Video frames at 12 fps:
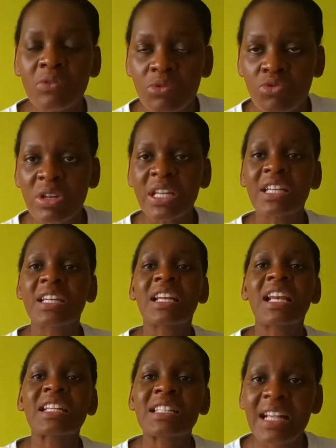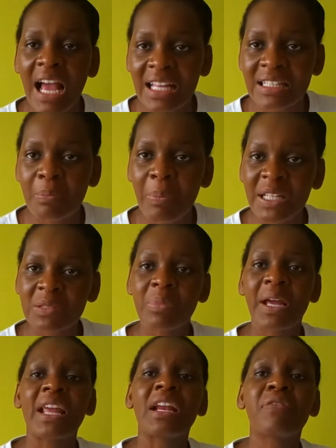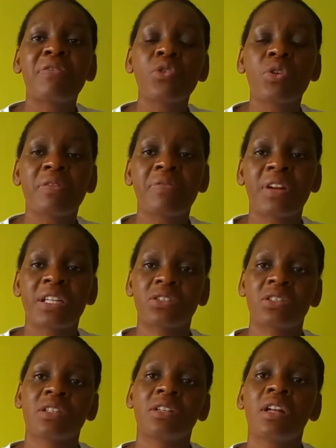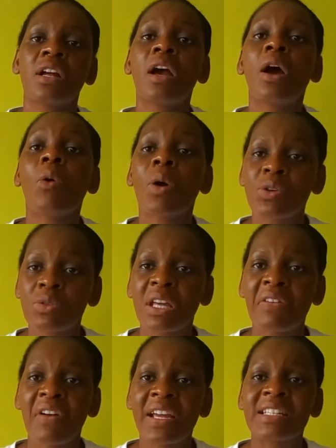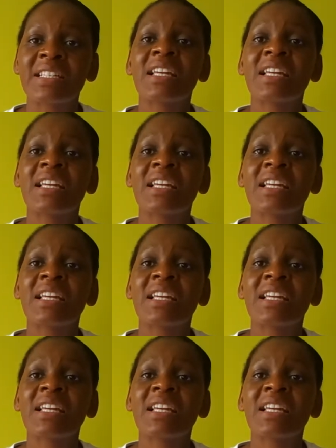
drink. Let's us pass by and feel refreshed. What do they find?